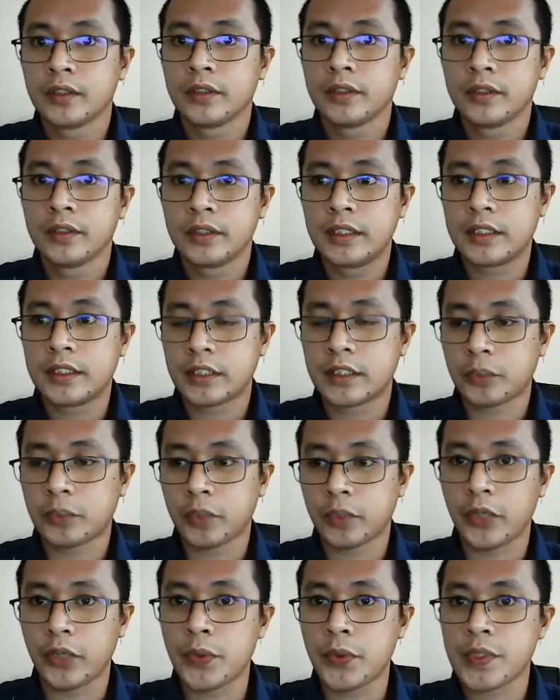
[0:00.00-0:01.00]
this is also the
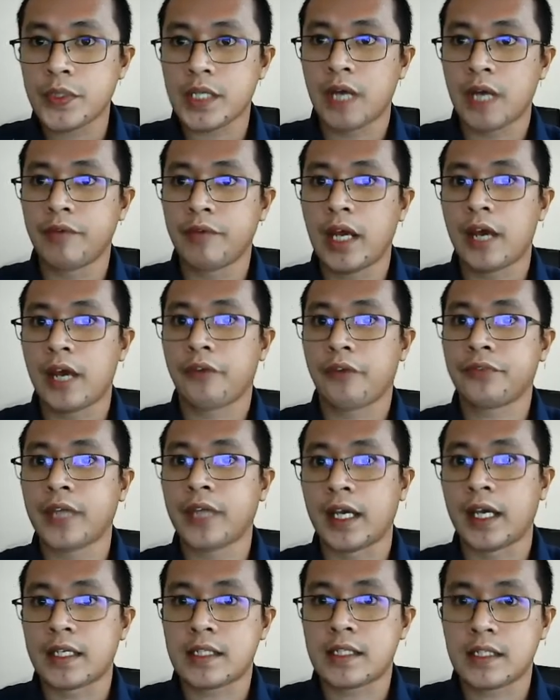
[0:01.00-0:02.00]
use of
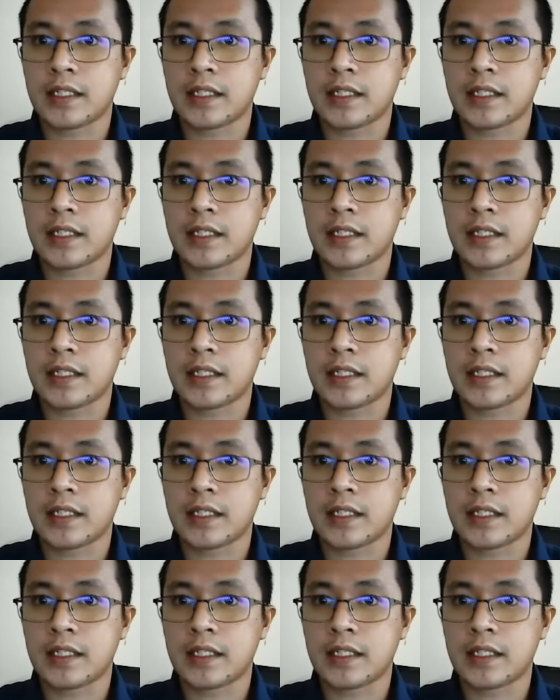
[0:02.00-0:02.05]
F-test.